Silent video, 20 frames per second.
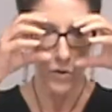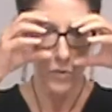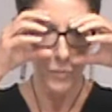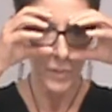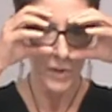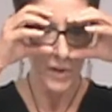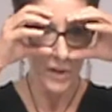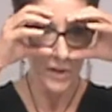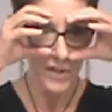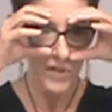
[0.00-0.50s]

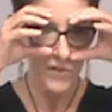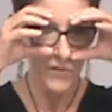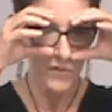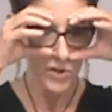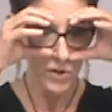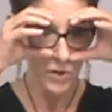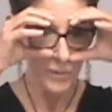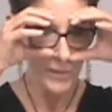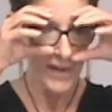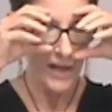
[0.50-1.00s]
when you put
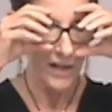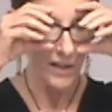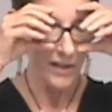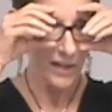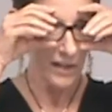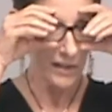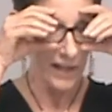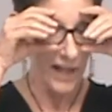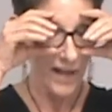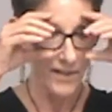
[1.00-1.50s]
on these virtual
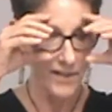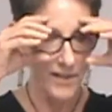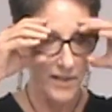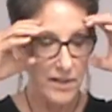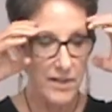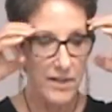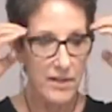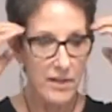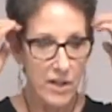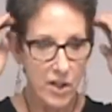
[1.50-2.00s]
reality
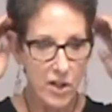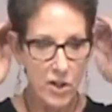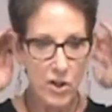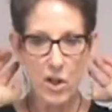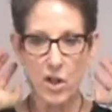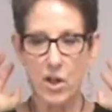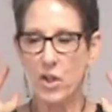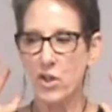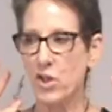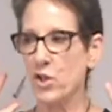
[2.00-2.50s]
glasses,
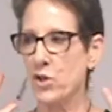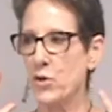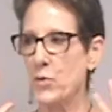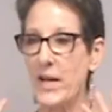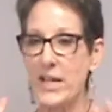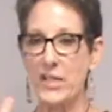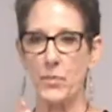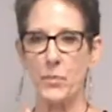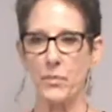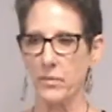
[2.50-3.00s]

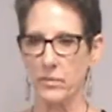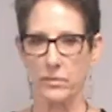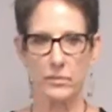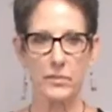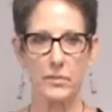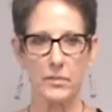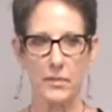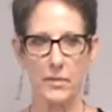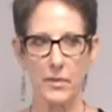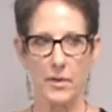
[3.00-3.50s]
you're
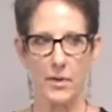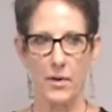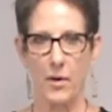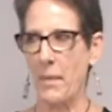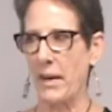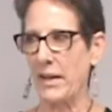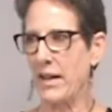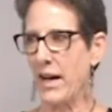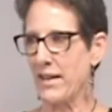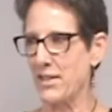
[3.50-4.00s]

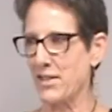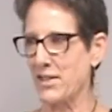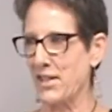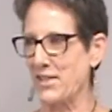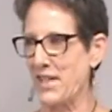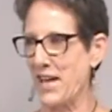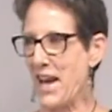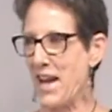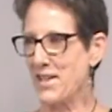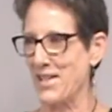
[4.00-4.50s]
oh my
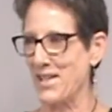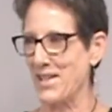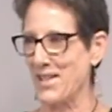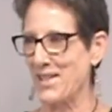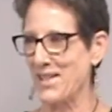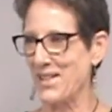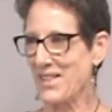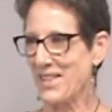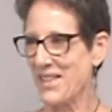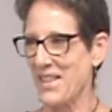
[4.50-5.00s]
God, it's
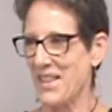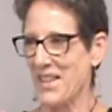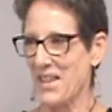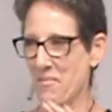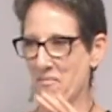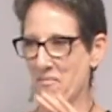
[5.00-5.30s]
contagious.